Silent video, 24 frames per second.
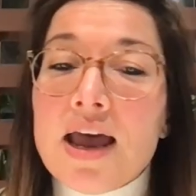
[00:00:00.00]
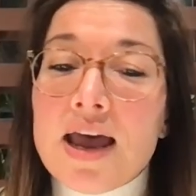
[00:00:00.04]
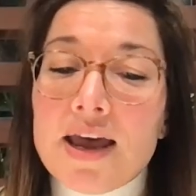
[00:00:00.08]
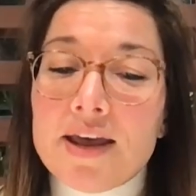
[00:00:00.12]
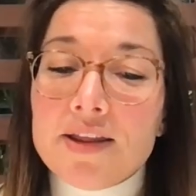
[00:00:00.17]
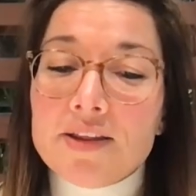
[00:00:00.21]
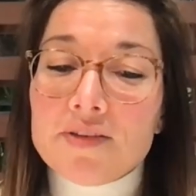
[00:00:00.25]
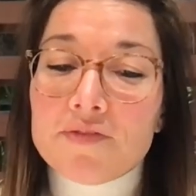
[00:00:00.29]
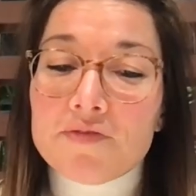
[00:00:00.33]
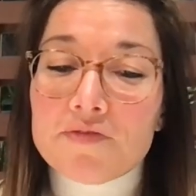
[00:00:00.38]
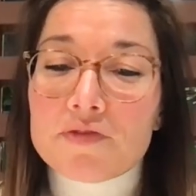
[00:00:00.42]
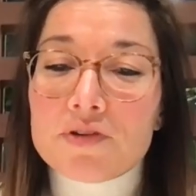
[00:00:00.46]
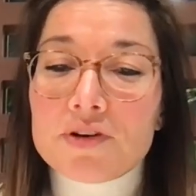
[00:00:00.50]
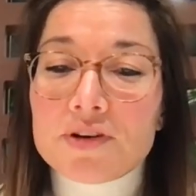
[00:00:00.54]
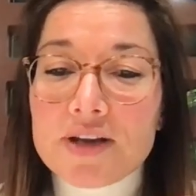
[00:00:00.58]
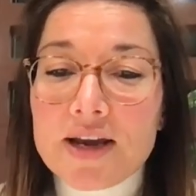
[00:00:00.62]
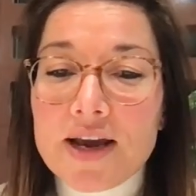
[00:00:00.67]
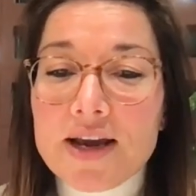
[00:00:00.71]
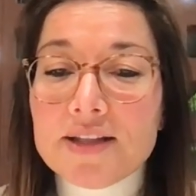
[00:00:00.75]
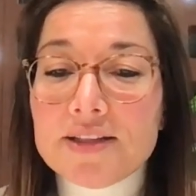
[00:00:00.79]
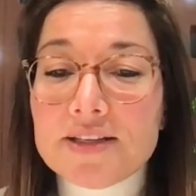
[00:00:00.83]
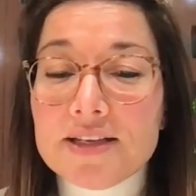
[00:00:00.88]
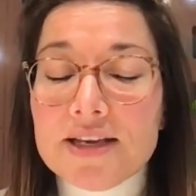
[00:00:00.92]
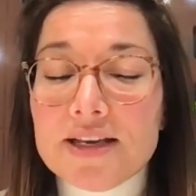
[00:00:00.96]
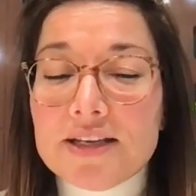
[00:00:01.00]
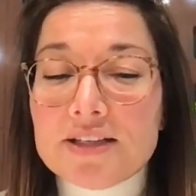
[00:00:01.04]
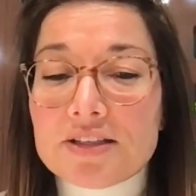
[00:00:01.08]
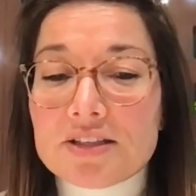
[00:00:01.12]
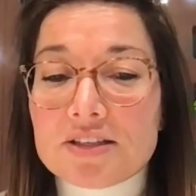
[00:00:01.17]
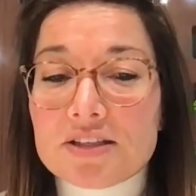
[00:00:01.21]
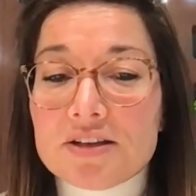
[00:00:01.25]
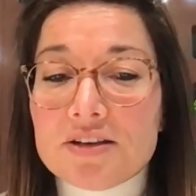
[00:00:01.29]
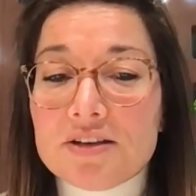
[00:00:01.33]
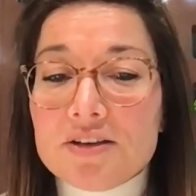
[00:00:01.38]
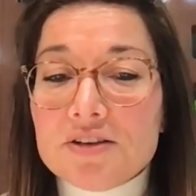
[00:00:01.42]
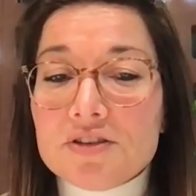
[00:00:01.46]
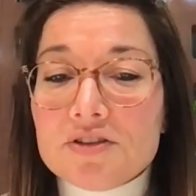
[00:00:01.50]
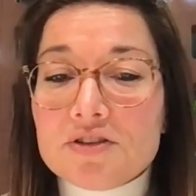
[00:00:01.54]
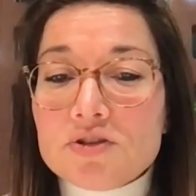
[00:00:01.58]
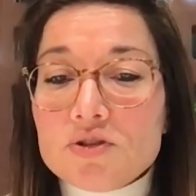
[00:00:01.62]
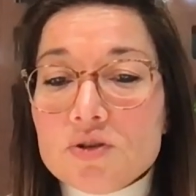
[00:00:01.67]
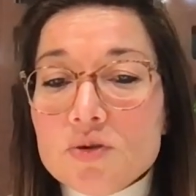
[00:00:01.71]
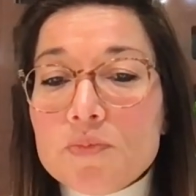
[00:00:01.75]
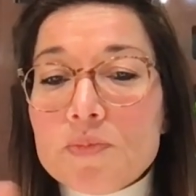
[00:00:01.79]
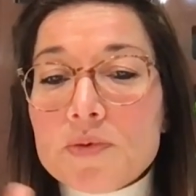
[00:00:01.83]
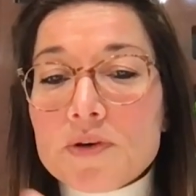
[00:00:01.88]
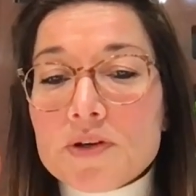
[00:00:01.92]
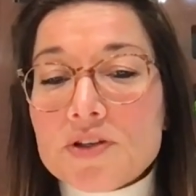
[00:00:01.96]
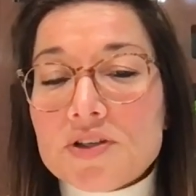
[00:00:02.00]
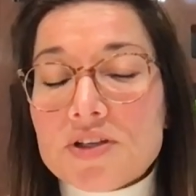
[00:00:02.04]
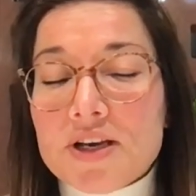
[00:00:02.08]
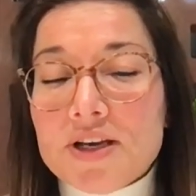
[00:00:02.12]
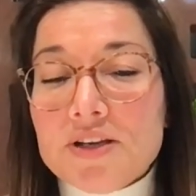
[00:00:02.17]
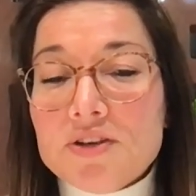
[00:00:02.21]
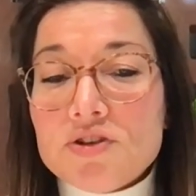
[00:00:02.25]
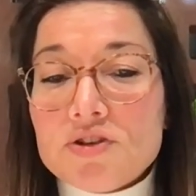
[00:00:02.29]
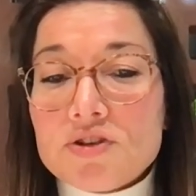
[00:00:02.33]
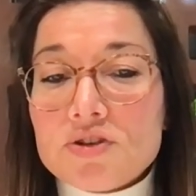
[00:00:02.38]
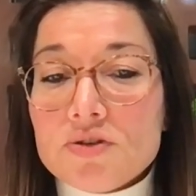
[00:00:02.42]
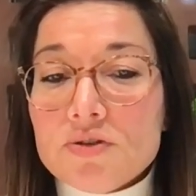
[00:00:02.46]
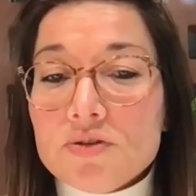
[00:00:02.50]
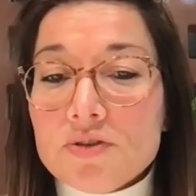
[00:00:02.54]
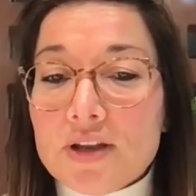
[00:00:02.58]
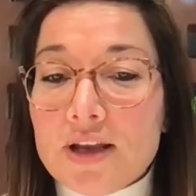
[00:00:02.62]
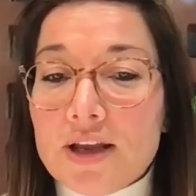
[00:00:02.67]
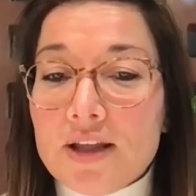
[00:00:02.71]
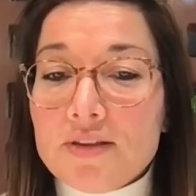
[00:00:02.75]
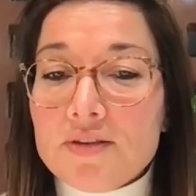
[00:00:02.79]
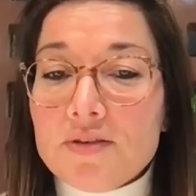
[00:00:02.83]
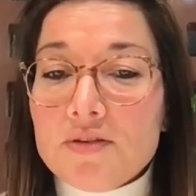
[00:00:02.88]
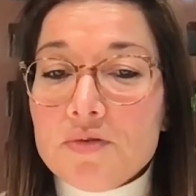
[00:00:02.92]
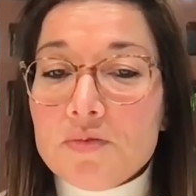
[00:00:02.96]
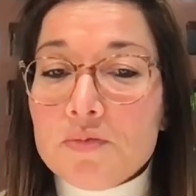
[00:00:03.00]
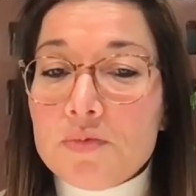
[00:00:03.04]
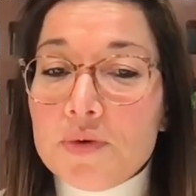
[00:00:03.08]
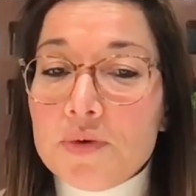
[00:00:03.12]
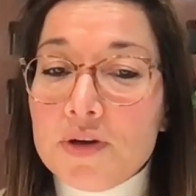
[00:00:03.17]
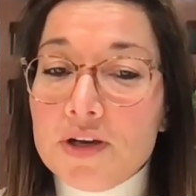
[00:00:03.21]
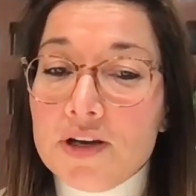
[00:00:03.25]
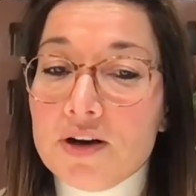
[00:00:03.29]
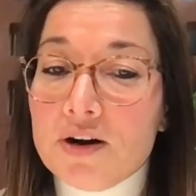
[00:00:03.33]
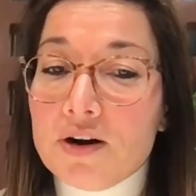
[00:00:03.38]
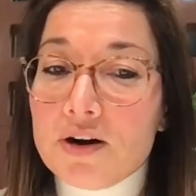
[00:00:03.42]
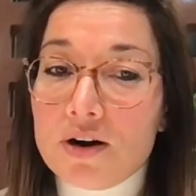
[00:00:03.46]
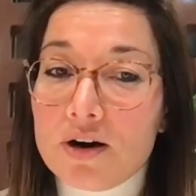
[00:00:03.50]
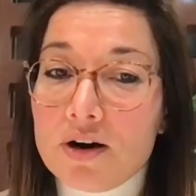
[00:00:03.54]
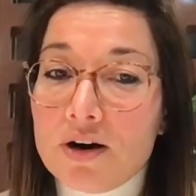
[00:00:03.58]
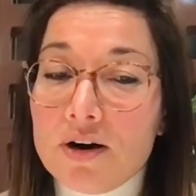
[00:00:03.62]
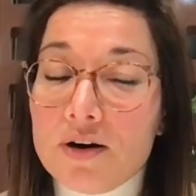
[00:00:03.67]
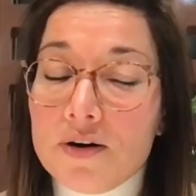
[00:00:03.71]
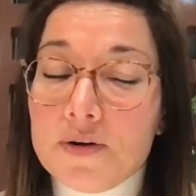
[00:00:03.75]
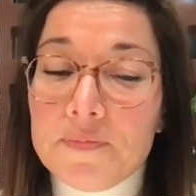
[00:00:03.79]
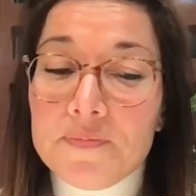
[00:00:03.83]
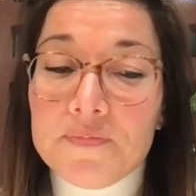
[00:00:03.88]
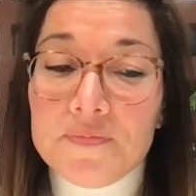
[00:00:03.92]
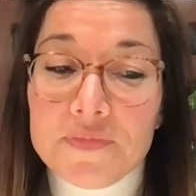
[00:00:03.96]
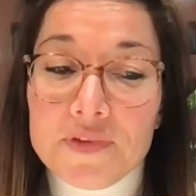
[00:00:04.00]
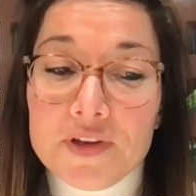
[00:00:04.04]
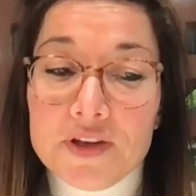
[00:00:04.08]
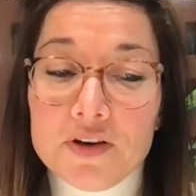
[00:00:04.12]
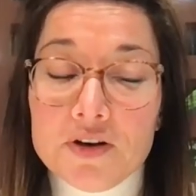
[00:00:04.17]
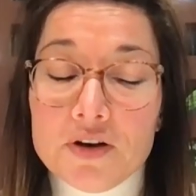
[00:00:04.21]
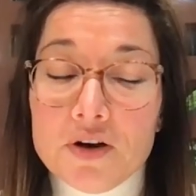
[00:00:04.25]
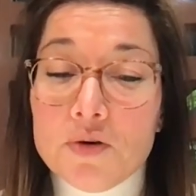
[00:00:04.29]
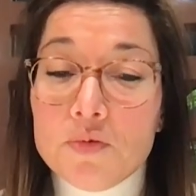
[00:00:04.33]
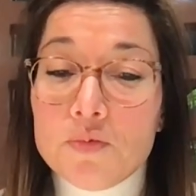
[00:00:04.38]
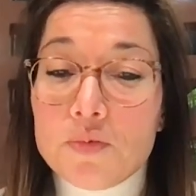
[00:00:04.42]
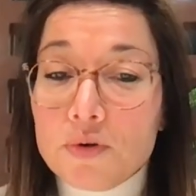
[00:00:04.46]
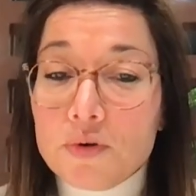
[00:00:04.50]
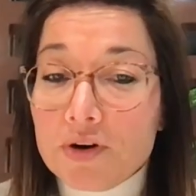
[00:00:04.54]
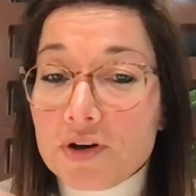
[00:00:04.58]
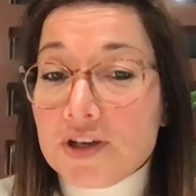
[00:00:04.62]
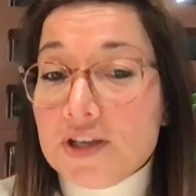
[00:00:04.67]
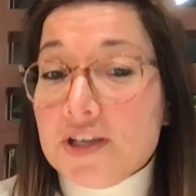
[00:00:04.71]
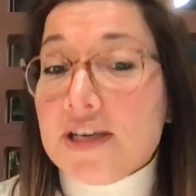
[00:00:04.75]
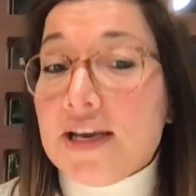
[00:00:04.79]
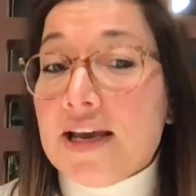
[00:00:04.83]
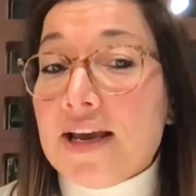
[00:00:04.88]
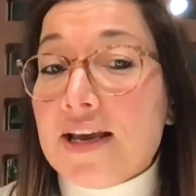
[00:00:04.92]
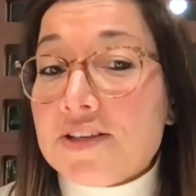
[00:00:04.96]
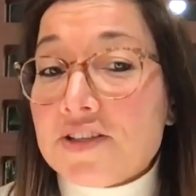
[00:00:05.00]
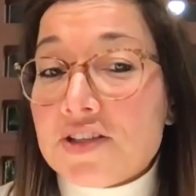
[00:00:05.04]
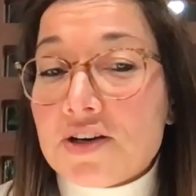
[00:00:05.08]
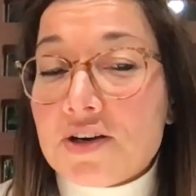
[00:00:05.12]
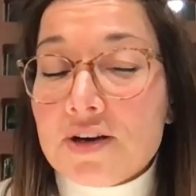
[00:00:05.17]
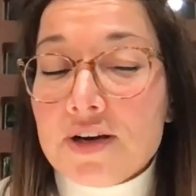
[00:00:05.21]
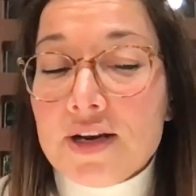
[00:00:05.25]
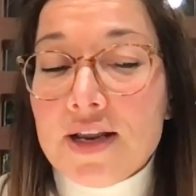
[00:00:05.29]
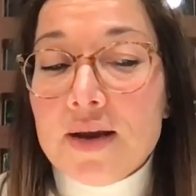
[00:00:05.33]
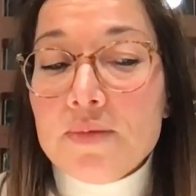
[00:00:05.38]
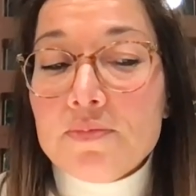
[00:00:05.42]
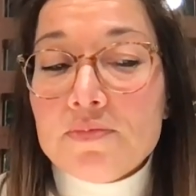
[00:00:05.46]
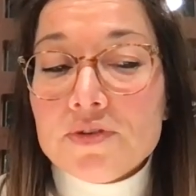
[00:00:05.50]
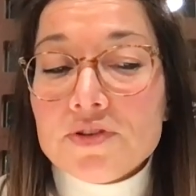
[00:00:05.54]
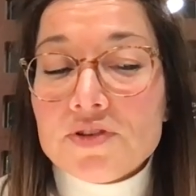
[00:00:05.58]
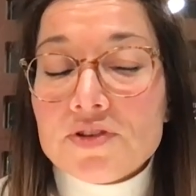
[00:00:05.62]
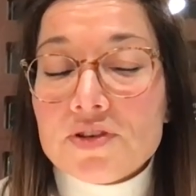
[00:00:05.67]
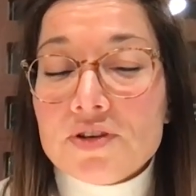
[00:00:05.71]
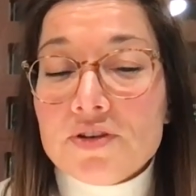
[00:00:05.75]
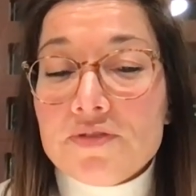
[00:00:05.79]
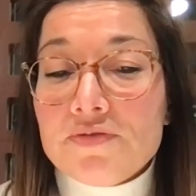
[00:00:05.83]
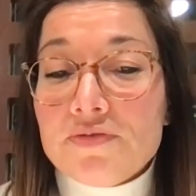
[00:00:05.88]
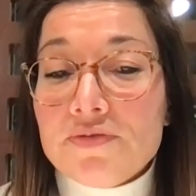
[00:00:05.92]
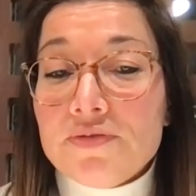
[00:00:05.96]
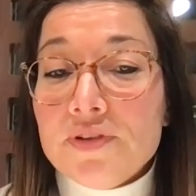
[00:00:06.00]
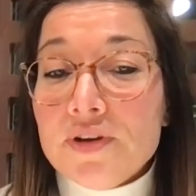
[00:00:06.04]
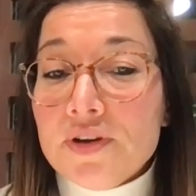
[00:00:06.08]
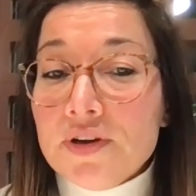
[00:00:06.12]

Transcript: And for that, it's super essential that we are, you know, working as a collaborative